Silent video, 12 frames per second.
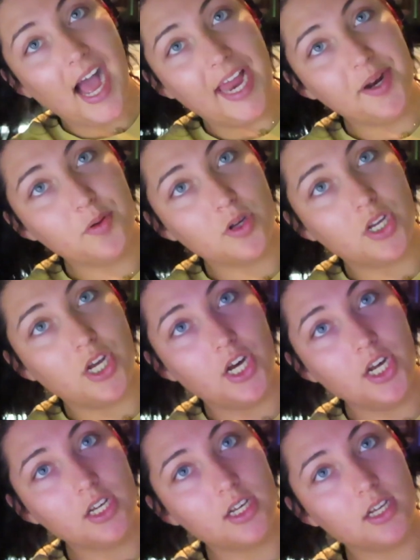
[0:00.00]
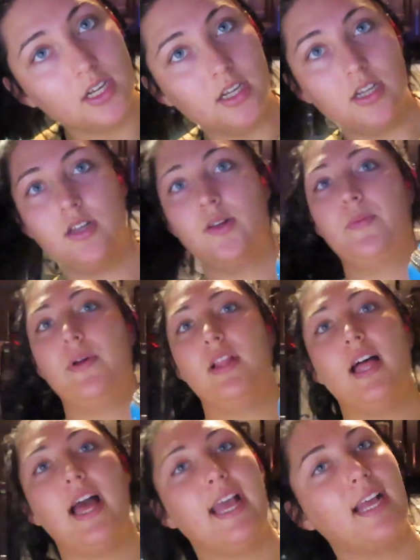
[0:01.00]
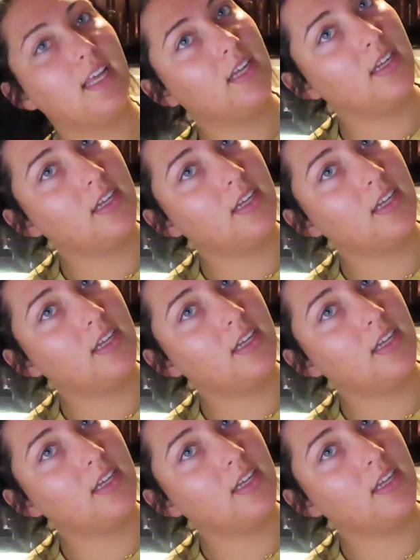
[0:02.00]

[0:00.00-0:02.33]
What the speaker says: I don't cook, but like,